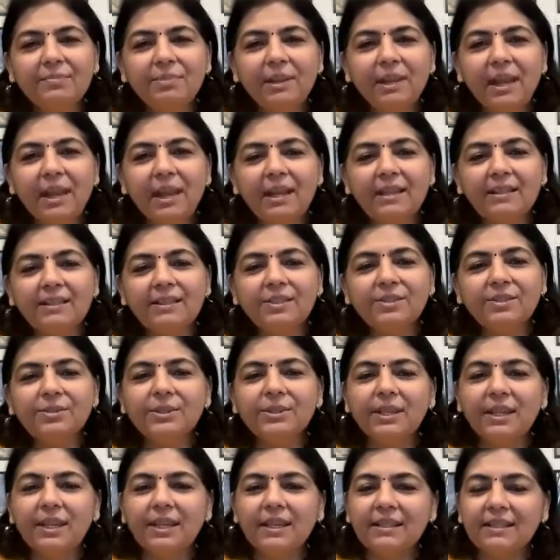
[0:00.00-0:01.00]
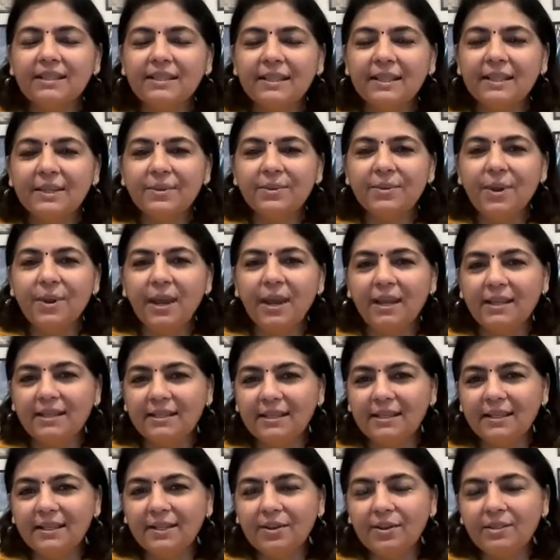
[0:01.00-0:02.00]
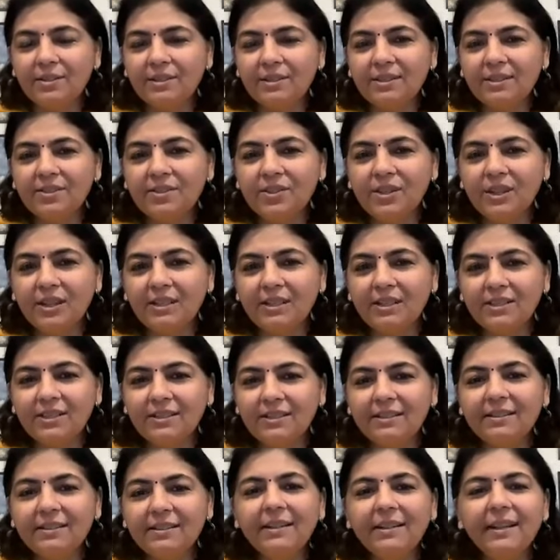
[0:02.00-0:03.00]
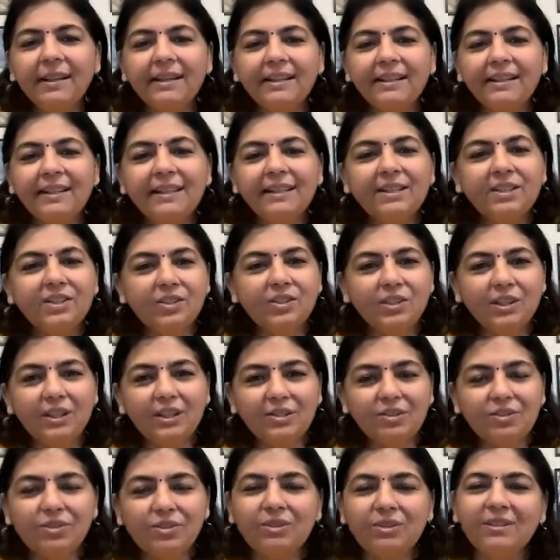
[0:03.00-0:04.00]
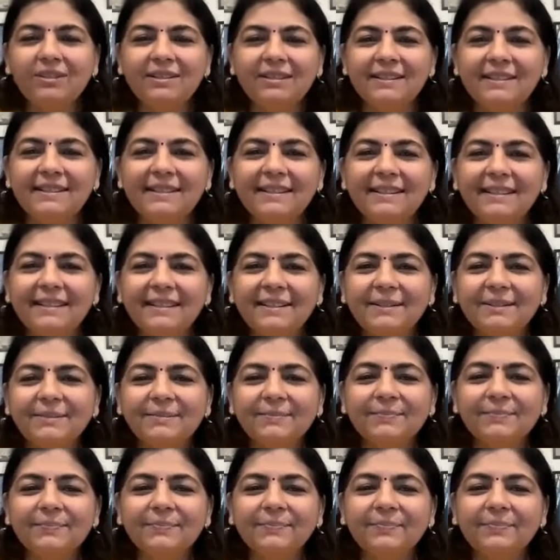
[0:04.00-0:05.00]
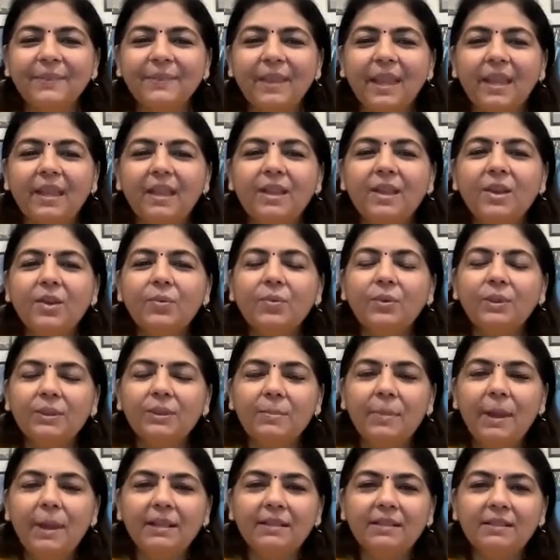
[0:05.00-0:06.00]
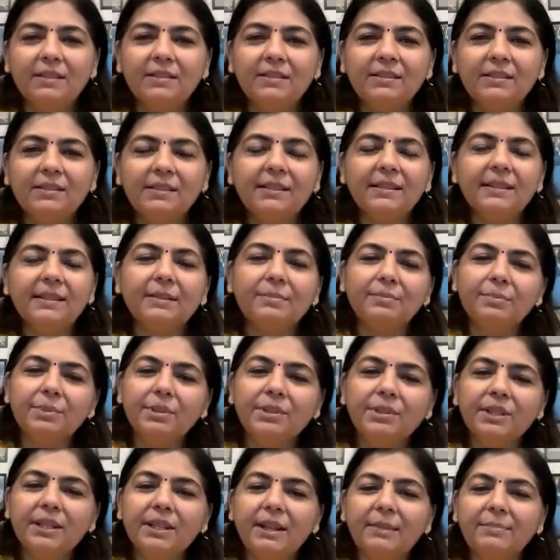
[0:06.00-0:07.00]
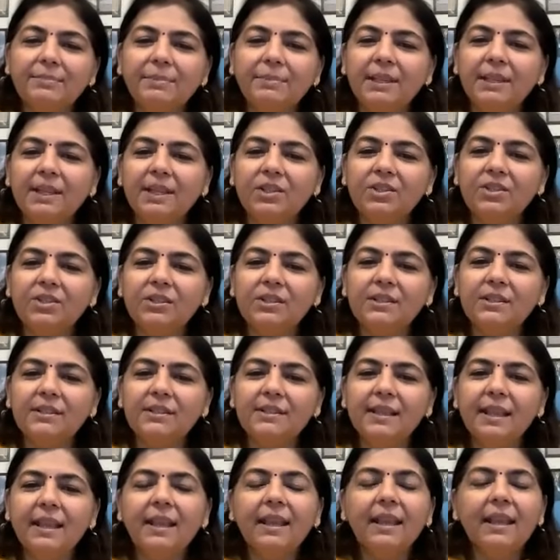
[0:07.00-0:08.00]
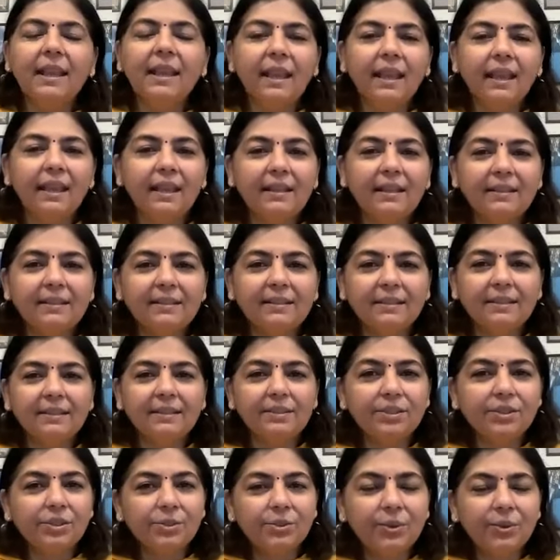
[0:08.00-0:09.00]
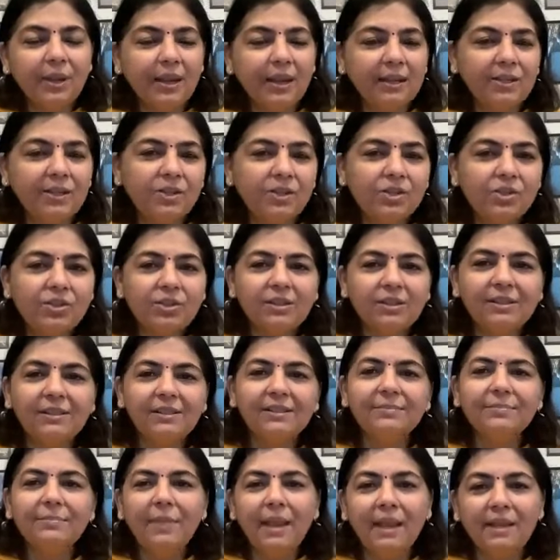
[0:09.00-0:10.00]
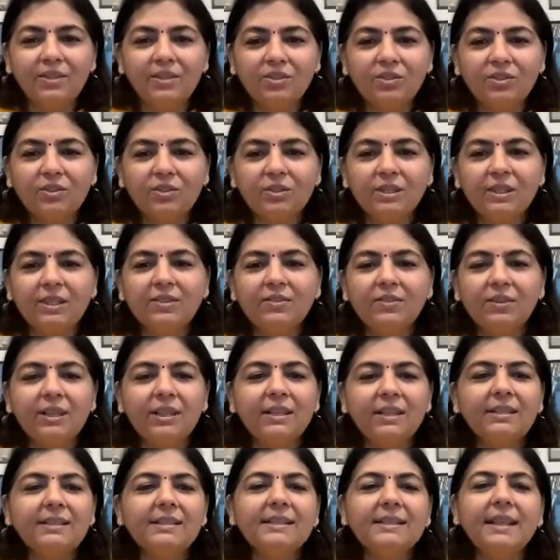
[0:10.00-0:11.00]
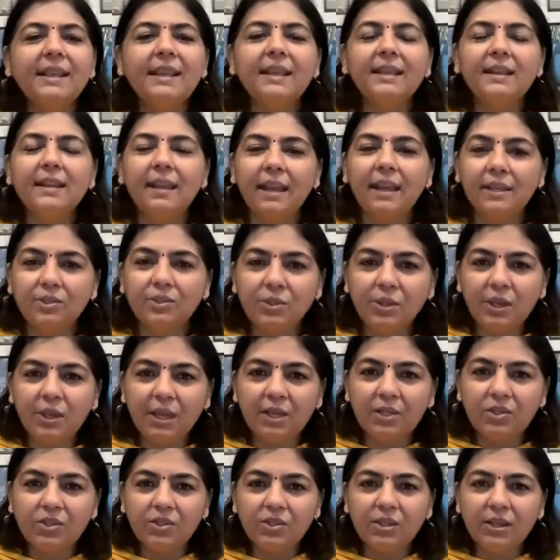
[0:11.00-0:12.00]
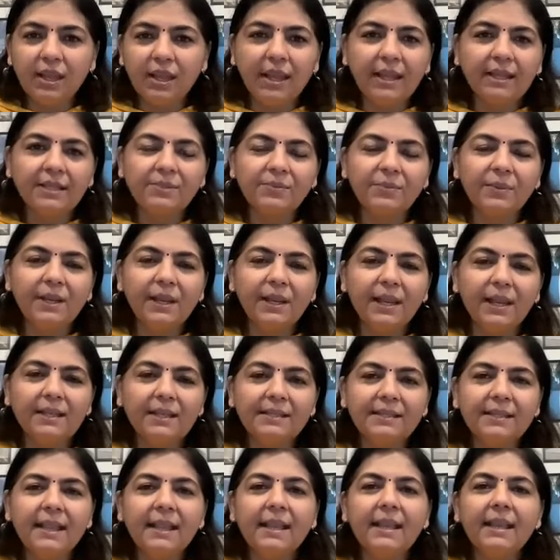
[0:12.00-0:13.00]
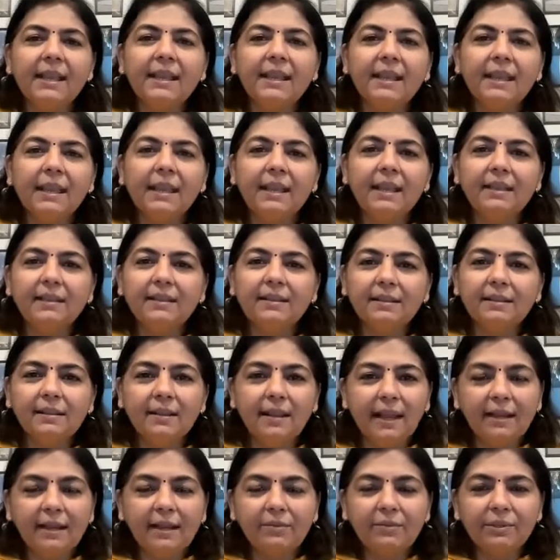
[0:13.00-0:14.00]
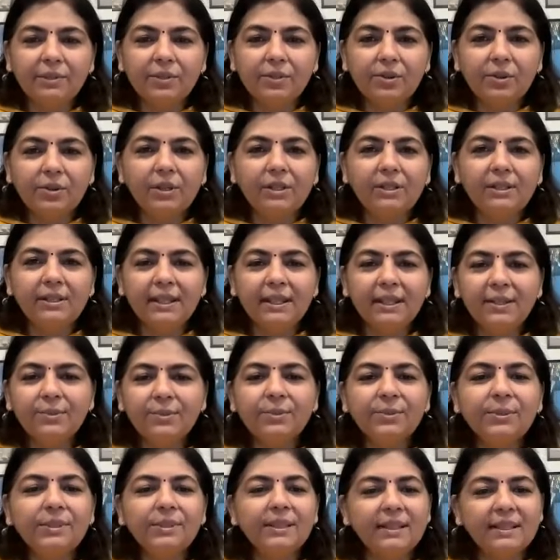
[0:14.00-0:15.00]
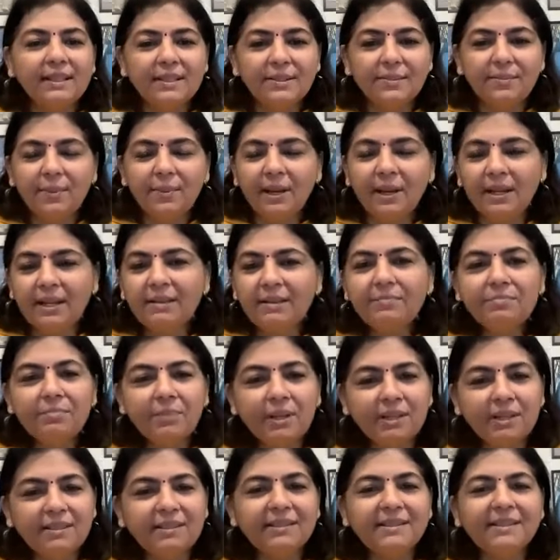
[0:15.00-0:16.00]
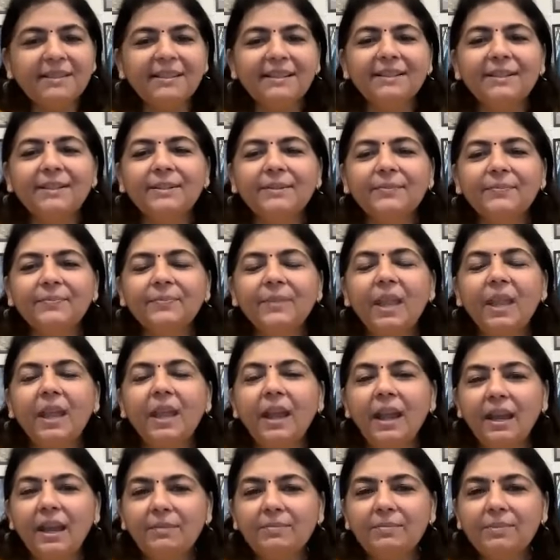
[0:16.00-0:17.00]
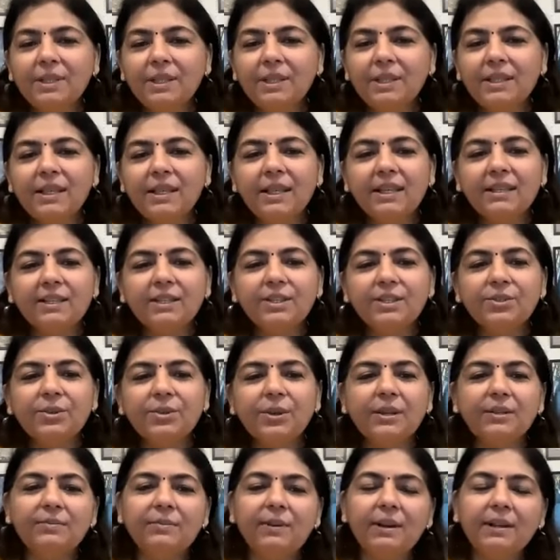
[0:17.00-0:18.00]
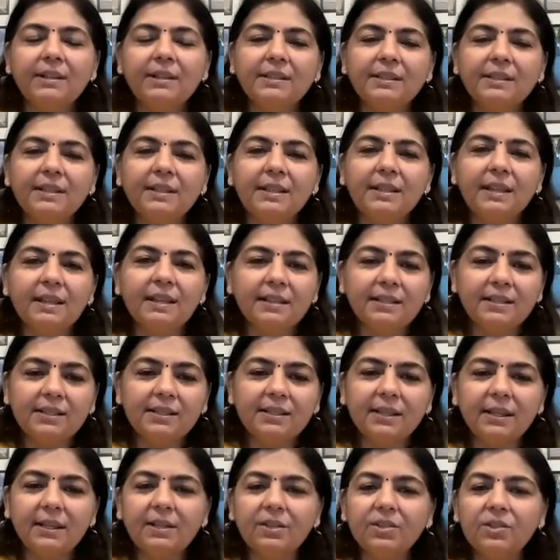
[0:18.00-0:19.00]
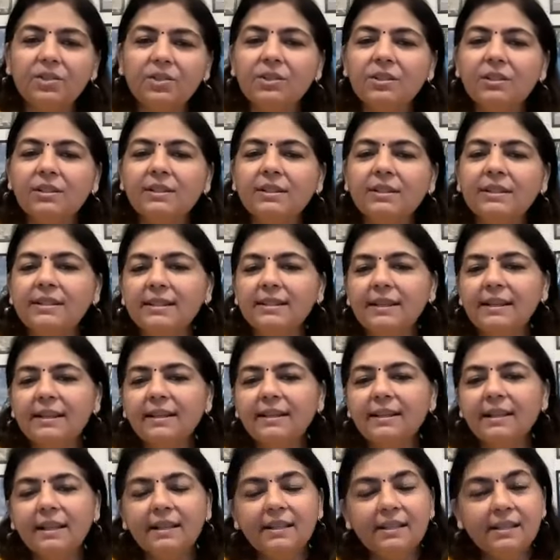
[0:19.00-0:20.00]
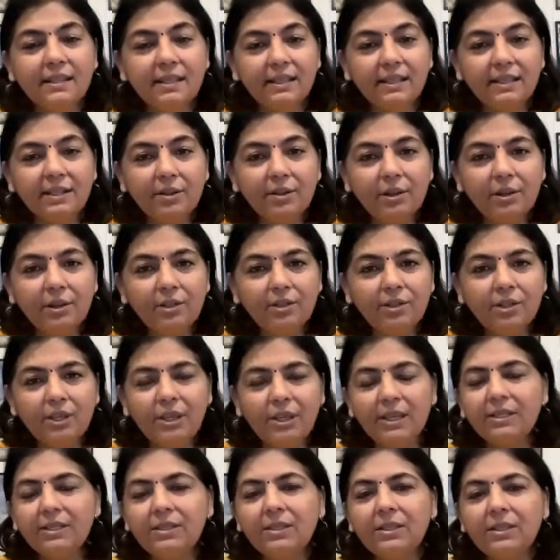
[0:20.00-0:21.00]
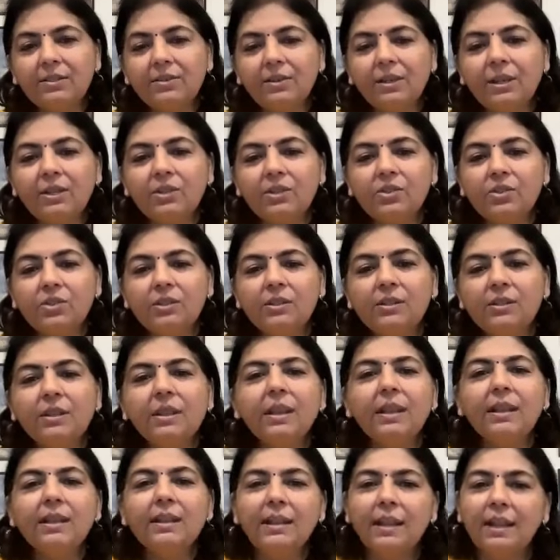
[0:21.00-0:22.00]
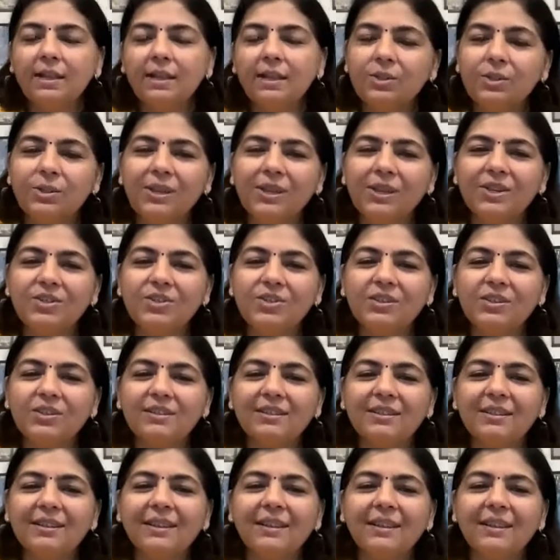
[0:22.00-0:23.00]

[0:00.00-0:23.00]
began 2 decades ago as a content writer and an instructional designer. With masters in computer applications and 2 additional master degrees in education as well as in language called Telugu, that is my mother tongue. I'm dedicated to advancing instructional design and technology integration in education.